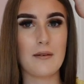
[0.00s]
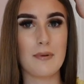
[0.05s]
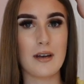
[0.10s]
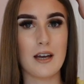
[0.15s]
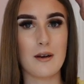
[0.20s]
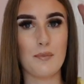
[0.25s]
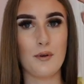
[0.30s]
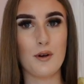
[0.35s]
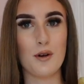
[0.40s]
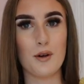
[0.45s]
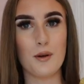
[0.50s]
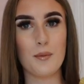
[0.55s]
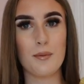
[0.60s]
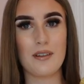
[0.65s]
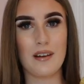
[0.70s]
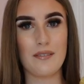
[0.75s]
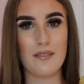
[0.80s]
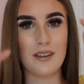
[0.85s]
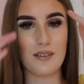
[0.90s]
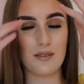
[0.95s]
bigger boobs,
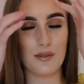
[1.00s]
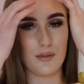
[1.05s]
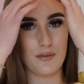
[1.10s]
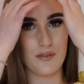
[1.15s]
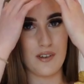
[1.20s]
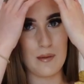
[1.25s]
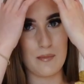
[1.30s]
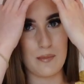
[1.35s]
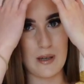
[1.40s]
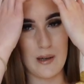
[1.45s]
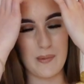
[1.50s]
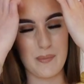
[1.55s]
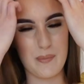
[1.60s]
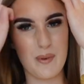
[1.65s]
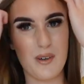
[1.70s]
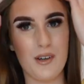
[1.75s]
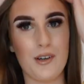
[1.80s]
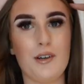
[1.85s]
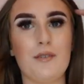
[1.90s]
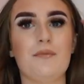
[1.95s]
I think this would fit me,
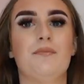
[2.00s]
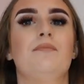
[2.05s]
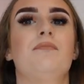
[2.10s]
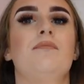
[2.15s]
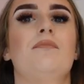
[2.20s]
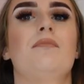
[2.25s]
but